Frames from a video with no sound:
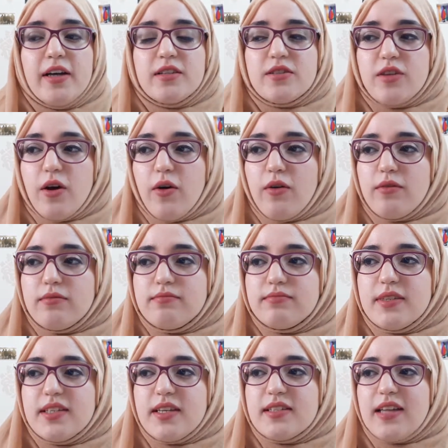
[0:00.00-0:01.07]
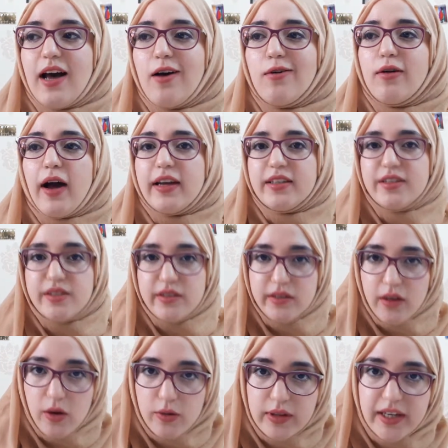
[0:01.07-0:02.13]
So this is how I
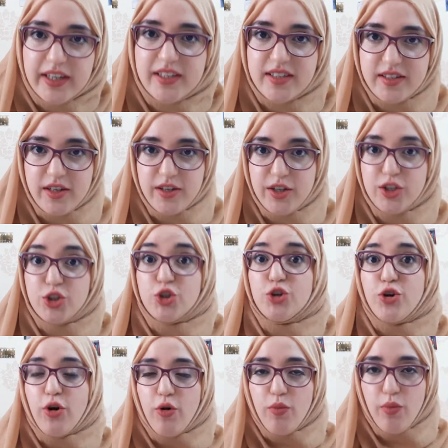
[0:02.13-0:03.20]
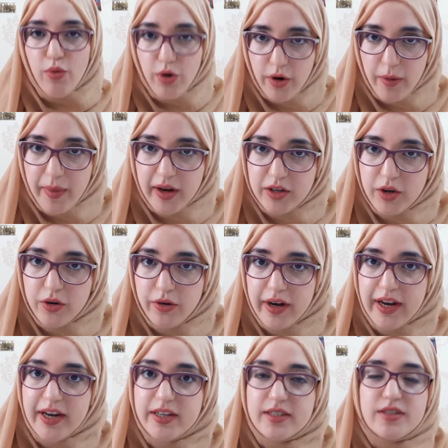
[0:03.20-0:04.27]
slowly started to know more about
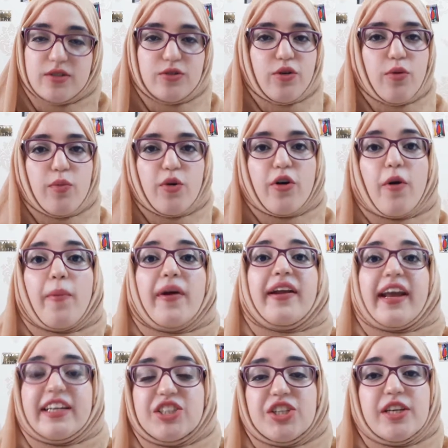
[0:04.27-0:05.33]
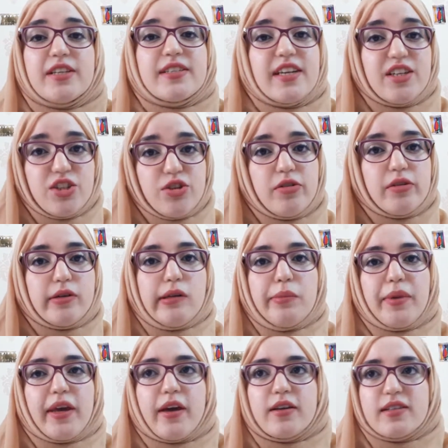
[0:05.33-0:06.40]
Koreans, to know more about Asians in general,
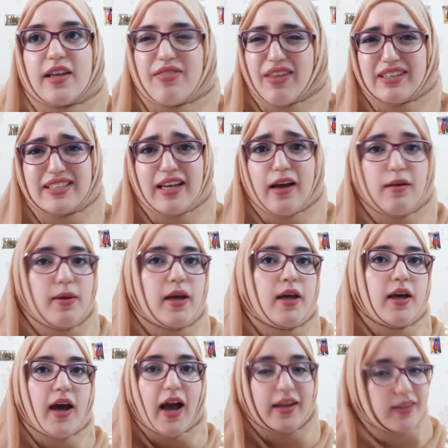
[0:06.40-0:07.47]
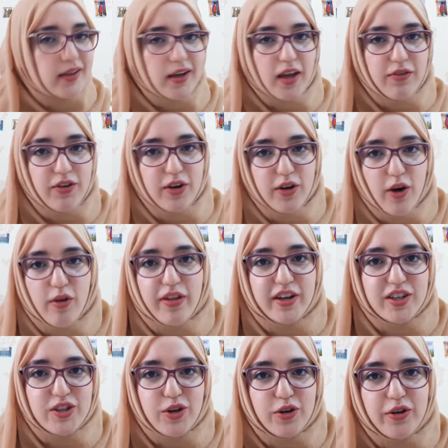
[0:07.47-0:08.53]
because at that time I didn't even know
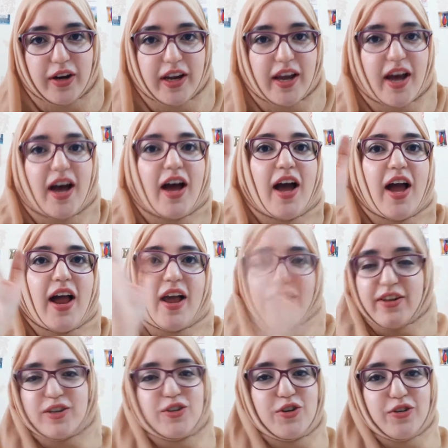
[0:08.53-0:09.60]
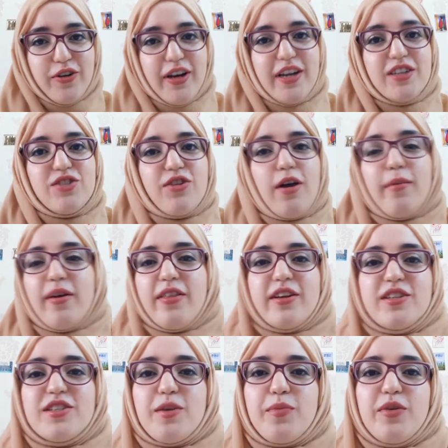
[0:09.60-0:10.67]
there's Korean drama, there's
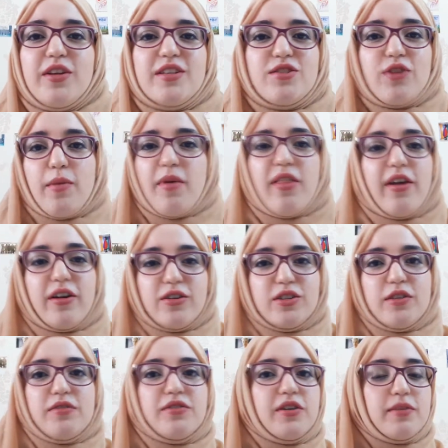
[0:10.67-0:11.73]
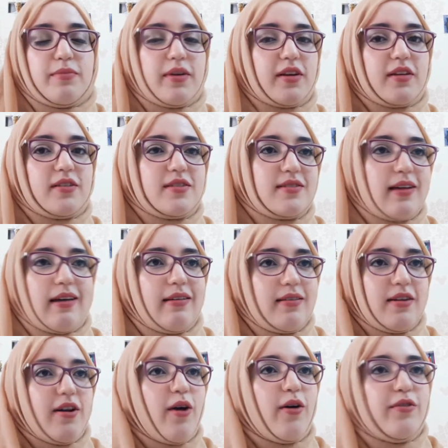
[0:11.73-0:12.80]
Japanese drama. They are different because
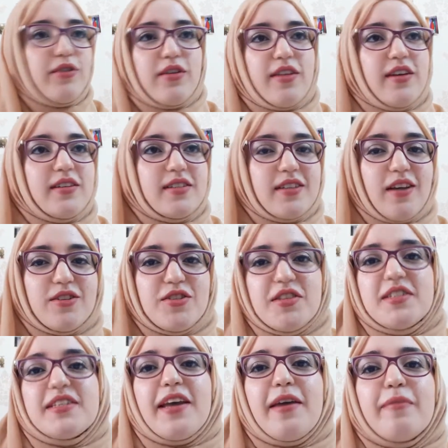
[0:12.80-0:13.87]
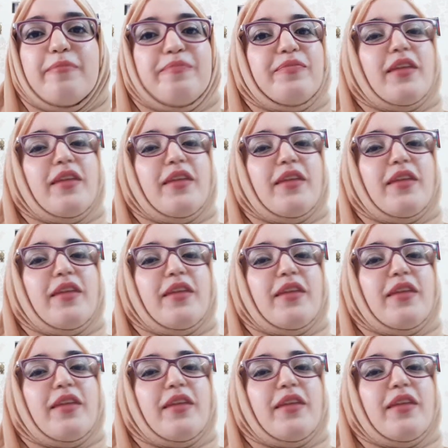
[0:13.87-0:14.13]
everything sounds the same.